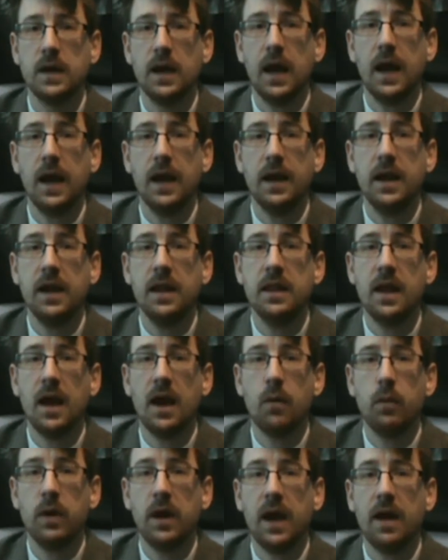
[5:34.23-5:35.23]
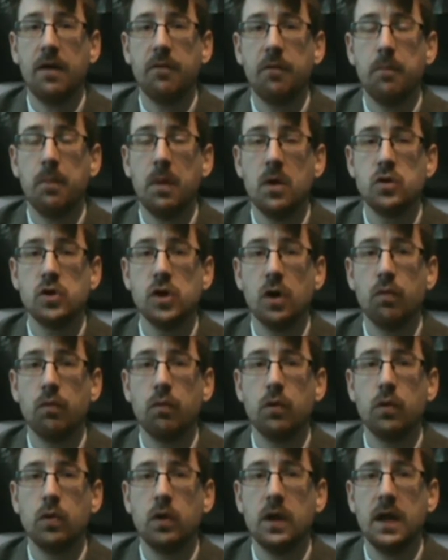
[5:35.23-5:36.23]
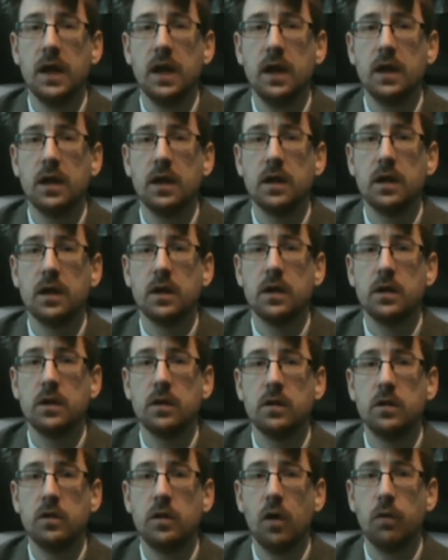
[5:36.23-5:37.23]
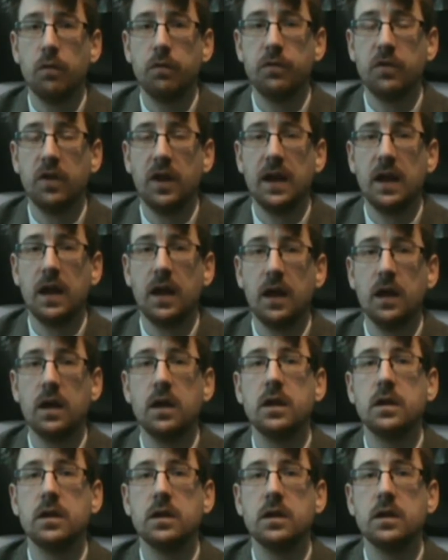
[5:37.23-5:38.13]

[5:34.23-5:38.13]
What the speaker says: And in that, we have Mojo Rawley, Dolph Ziggler,